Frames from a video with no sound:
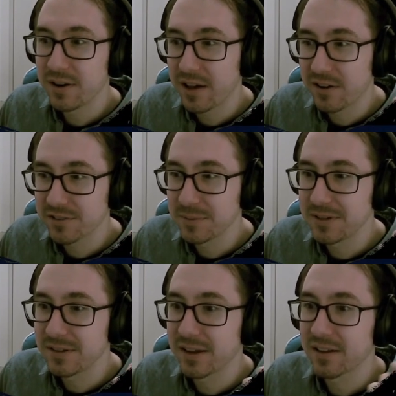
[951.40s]
Alchemy
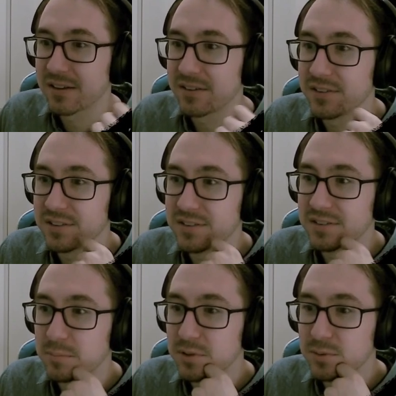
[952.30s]
deck. This is a
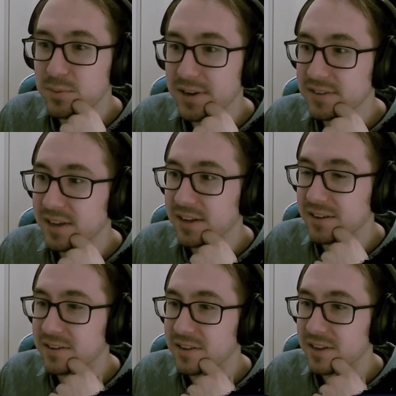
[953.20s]
blue-white deck,
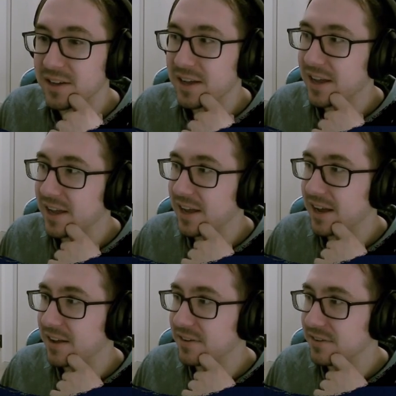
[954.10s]

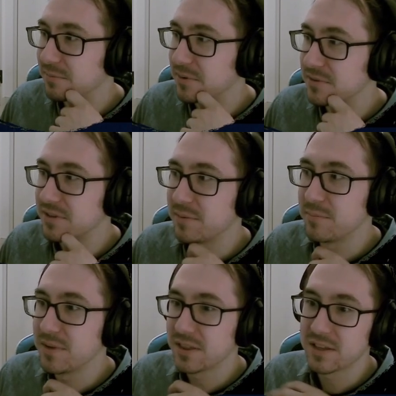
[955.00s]
and this person hit
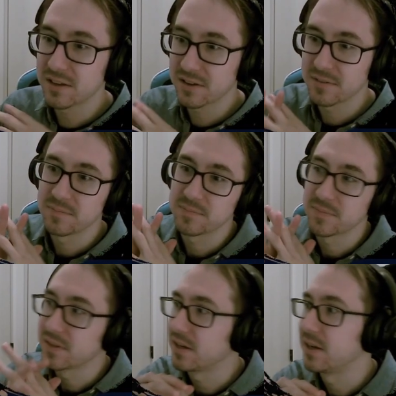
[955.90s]
Mythic,
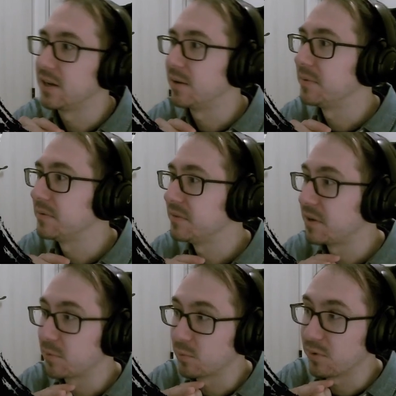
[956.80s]

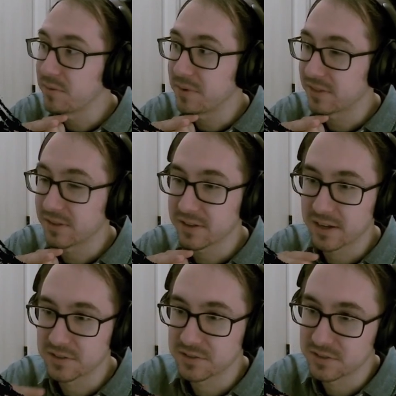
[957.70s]
number 1 Mythic
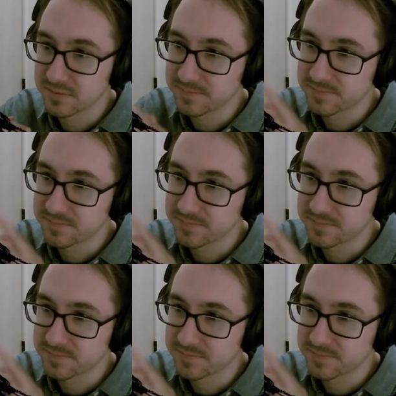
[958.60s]
actually,